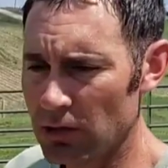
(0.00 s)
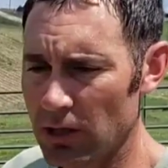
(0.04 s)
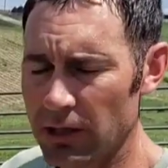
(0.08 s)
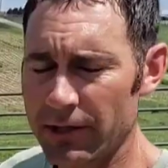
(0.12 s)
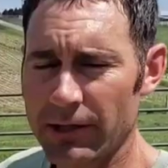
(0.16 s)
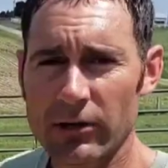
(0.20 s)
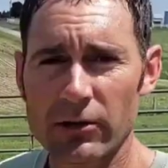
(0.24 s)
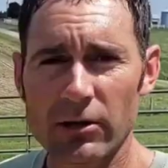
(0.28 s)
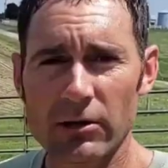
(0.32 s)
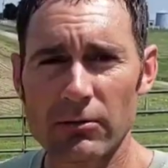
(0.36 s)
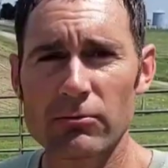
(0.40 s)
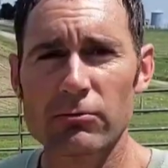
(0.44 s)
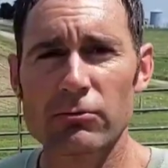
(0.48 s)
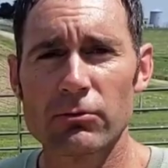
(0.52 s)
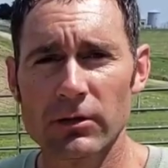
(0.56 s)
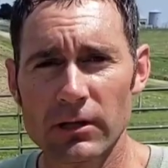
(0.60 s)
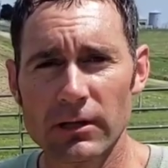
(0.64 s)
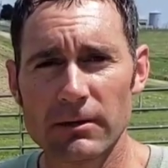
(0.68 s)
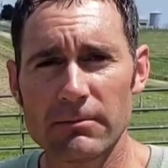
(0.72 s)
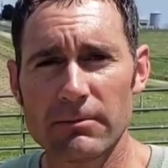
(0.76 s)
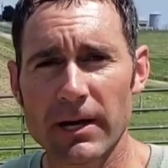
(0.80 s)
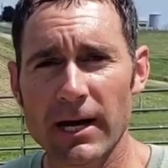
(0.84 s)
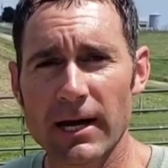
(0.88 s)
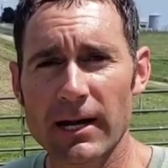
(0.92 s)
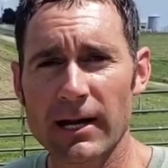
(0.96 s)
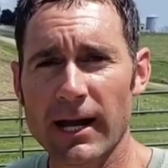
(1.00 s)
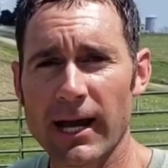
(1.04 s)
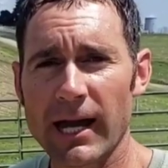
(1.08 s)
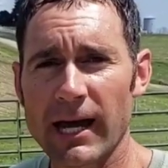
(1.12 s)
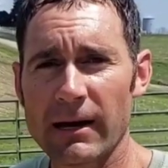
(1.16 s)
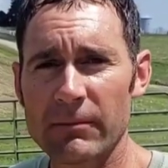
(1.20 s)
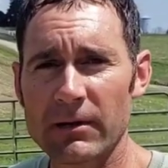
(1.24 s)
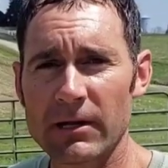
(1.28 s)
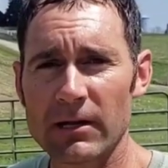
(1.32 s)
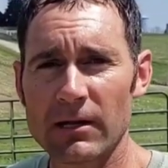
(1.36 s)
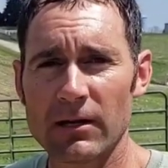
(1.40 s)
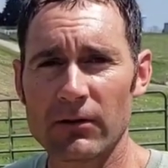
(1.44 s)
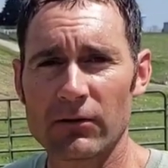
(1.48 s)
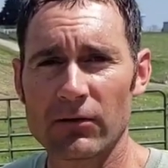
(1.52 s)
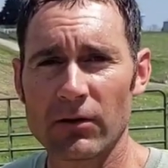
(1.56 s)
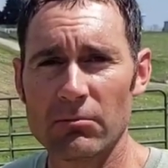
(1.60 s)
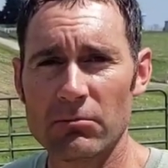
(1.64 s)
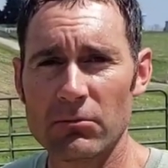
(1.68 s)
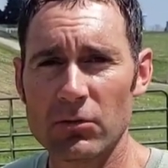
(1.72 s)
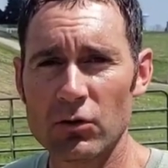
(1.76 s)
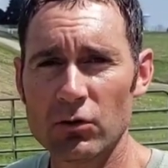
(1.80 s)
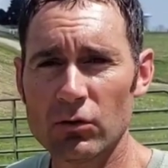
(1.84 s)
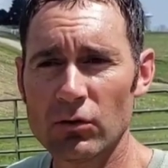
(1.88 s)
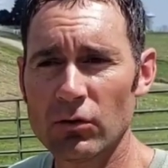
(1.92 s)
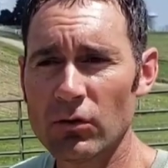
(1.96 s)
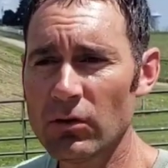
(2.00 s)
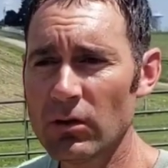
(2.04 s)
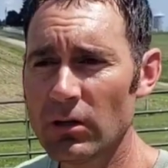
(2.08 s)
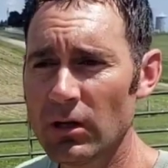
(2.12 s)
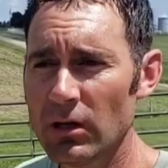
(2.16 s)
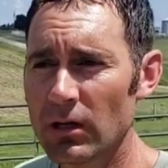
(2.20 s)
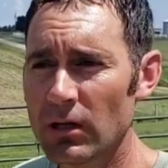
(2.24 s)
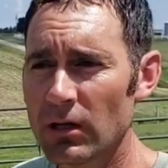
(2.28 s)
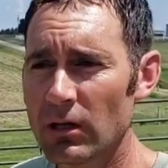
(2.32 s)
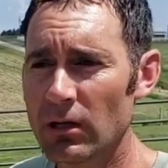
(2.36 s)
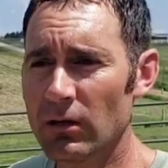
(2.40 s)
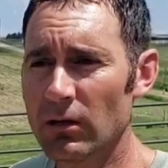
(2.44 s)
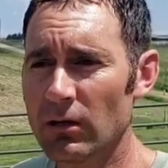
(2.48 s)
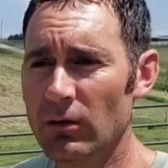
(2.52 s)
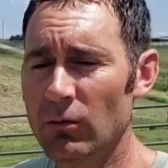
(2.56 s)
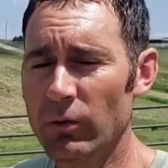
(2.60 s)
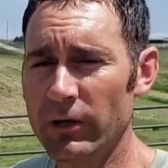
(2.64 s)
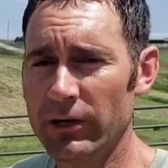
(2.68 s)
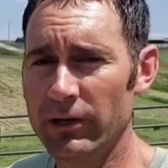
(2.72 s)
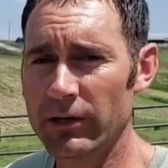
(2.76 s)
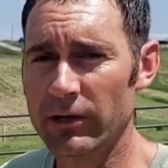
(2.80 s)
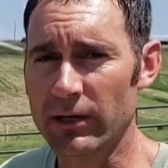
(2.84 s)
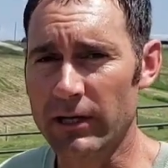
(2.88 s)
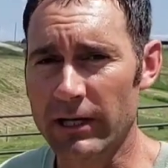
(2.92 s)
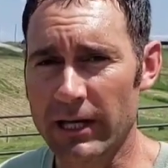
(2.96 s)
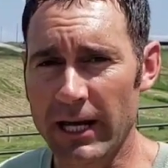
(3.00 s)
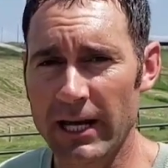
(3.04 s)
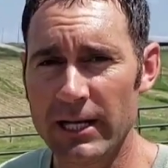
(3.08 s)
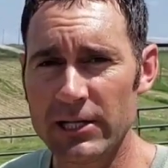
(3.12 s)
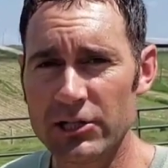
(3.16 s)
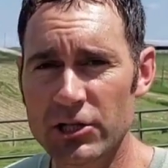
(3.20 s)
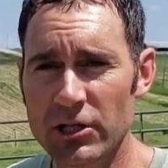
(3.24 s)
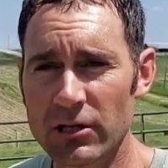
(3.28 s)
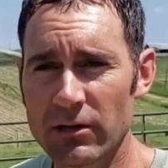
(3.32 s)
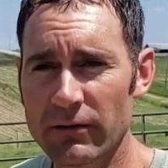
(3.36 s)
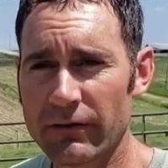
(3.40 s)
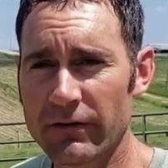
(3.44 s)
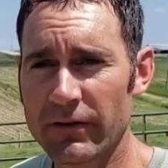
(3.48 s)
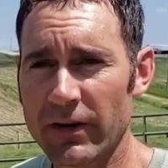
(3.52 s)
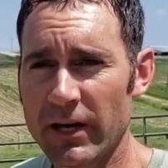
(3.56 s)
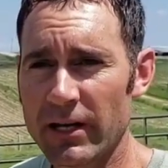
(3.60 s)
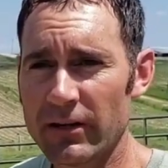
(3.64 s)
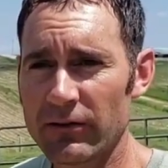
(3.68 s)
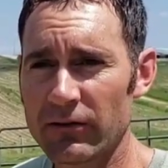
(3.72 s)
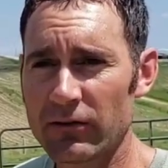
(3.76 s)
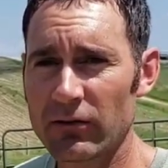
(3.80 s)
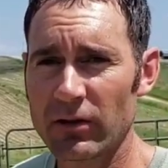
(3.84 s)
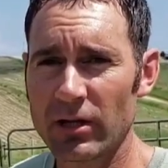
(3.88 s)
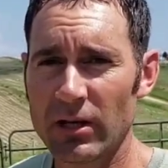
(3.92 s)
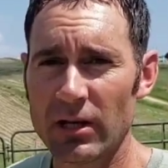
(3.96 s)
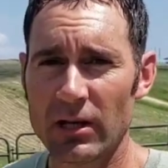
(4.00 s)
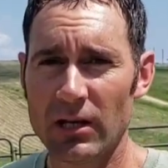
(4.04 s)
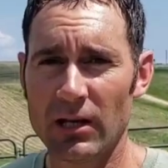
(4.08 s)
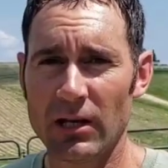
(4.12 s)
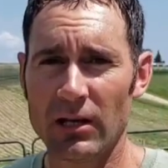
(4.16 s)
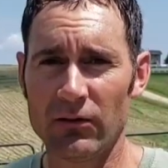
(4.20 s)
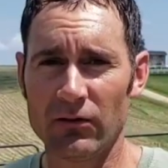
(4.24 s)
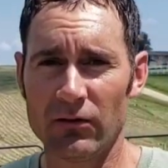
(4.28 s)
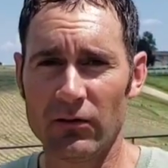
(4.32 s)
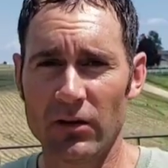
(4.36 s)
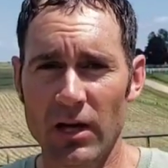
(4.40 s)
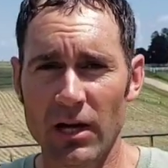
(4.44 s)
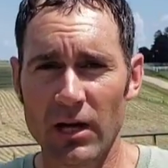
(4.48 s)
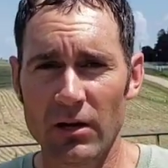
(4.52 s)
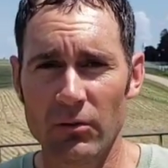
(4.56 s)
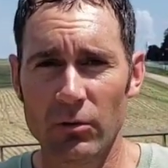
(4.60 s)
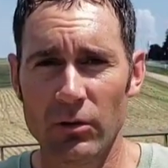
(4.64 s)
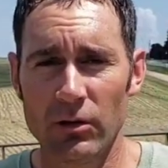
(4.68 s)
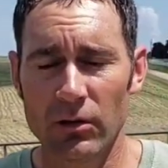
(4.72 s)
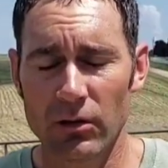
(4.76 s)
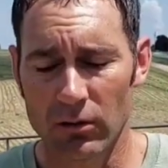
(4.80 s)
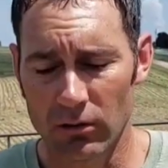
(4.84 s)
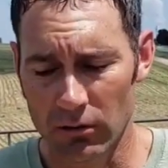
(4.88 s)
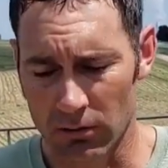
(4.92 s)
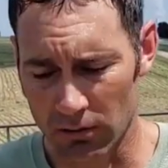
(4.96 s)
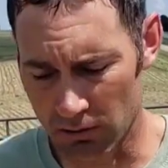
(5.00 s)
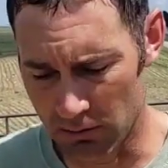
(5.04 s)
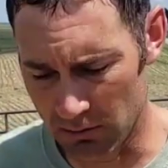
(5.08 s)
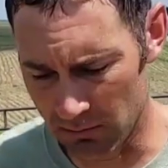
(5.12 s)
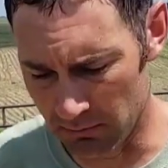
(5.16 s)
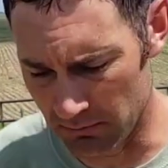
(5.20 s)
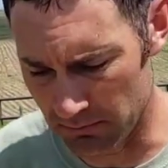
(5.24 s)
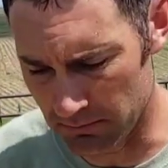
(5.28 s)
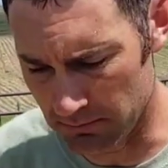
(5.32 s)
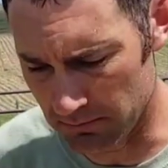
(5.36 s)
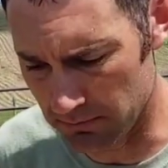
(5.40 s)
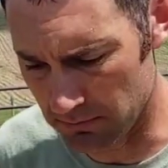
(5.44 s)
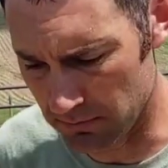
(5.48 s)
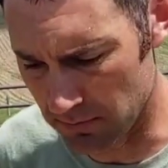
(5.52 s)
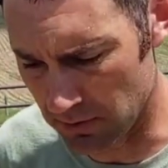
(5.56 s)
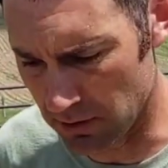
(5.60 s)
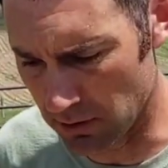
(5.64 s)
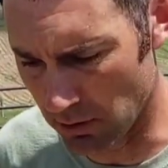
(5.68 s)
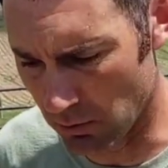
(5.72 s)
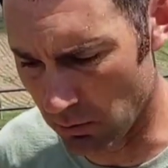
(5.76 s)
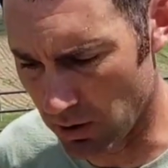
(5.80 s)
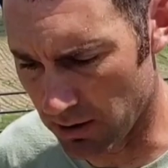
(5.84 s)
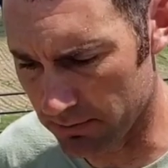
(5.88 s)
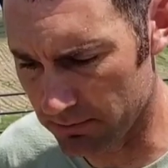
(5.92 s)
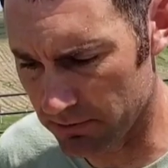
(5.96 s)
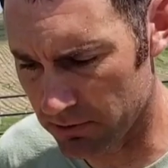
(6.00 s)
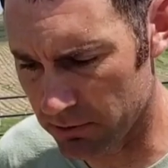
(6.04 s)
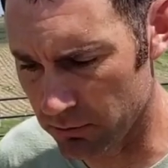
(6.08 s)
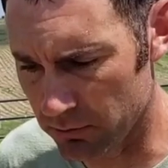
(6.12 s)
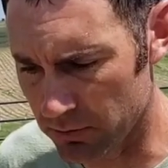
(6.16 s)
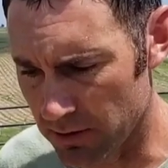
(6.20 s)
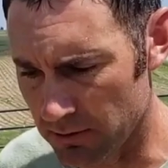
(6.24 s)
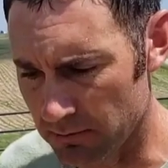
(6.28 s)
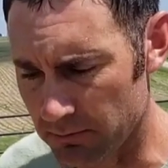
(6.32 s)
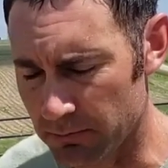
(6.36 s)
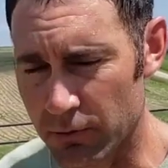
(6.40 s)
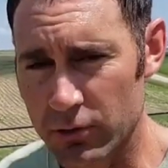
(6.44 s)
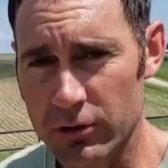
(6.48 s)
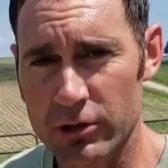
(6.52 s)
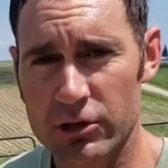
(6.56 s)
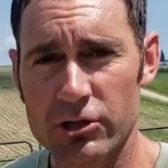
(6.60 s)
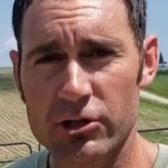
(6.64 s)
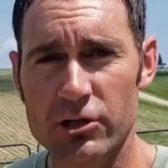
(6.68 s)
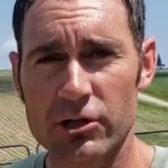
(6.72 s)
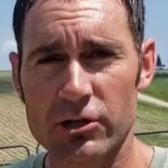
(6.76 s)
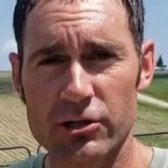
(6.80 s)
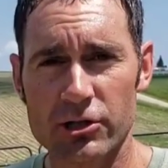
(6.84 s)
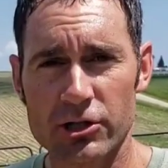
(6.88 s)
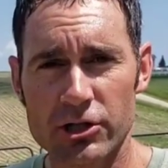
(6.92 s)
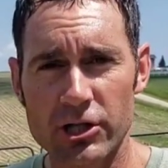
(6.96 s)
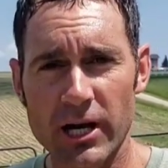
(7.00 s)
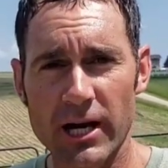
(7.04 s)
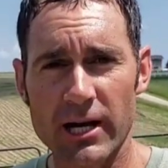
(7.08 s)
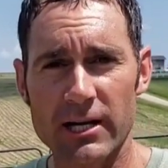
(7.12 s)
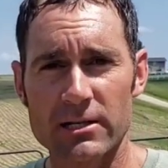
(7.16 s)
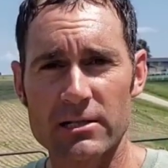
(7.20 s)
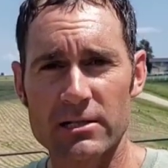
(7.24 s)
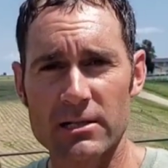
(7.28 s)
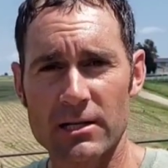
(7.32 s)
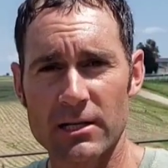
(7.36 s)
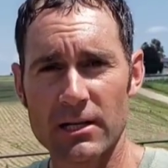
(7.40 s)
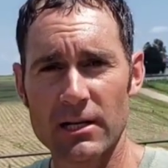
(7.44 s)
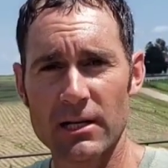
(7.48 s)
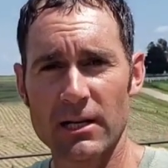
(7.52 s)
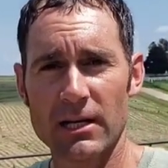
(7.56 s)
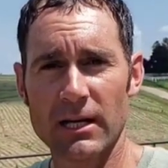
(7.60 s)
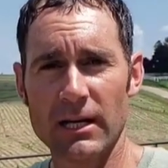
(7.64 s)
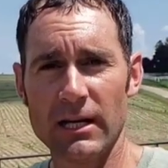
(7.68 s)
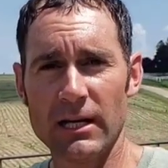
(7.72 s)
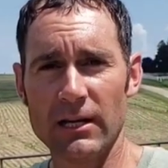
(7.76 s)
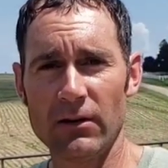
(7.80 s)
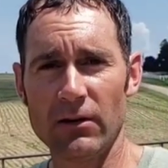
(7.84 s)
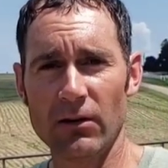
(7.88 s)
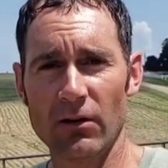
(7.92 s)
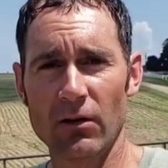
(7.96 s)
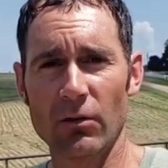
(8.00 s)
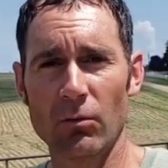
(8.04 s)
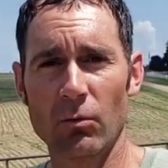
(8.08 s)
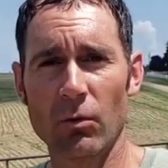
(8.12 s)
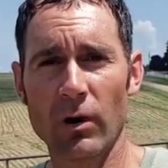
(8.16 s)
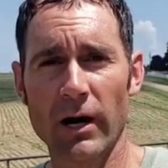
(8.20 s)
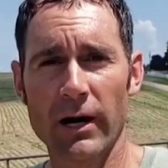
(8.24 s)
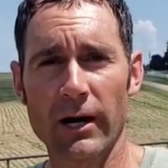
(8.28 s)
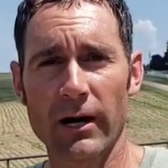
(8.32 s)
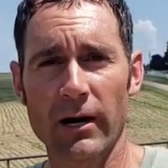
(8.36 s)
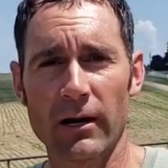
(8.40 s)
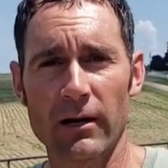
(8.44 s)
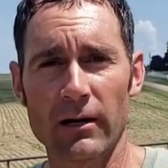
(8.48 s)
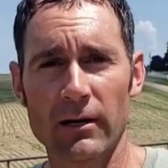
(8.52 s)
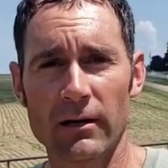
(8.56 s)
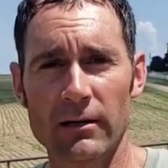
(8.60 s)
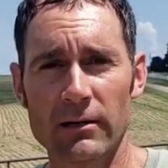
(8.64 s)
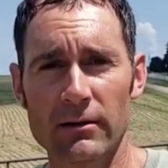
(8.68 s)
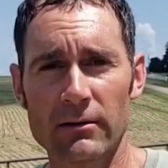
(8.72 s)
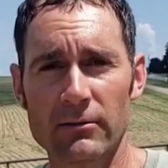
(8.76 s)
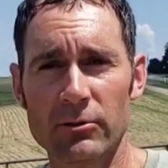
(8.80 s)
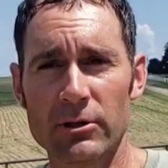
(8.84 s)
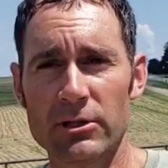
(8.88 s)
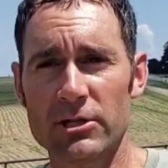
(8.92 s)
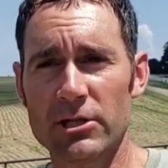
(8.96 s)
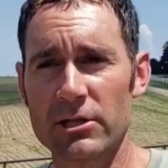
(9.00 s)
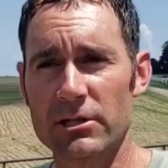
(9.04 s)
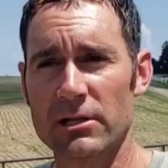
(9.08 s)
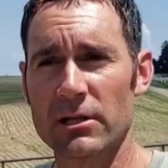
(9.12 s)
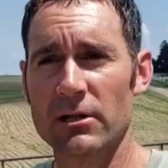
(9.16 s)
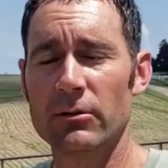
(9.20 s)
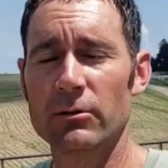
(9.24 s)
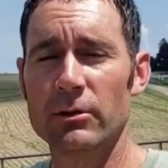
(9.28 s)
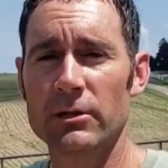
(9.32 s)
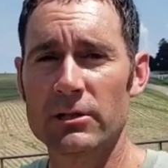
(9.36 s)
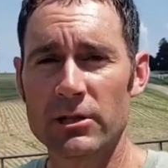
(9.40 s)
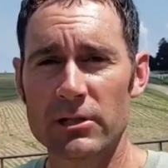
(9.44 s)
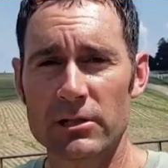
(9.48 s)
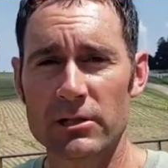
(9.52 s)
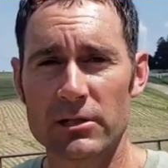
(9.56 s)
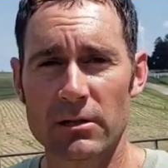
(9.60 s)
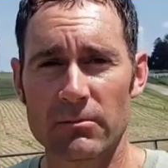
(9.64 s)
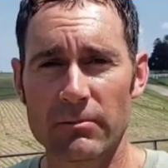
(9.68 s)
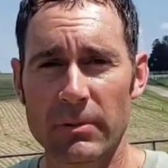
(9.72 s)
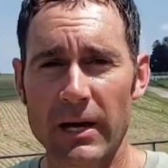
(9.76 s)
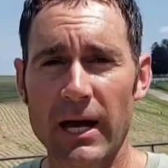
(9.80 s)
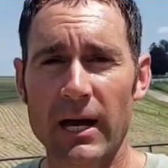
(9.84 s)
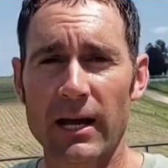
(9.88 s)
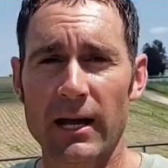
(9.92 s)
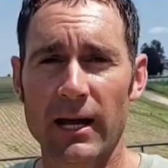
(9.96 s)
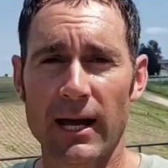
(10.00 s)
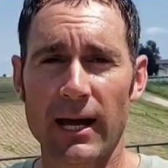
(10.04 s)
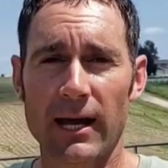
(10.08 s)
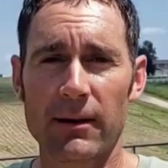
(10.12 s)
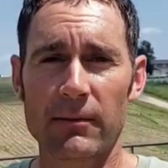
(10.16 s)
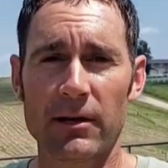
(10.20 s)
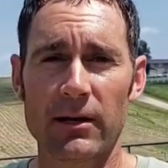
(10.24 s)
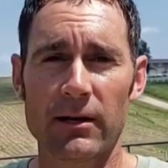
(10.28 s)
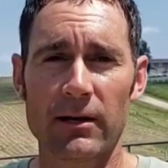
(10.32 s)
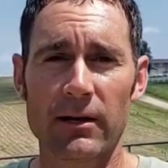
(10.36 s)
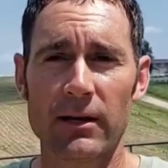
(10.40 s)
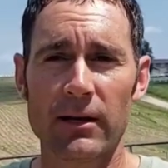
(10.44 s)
another really bad habit is a mule, when they're gauging a fence, is they will go up to it and push their chest into the wire, which is a bad habit,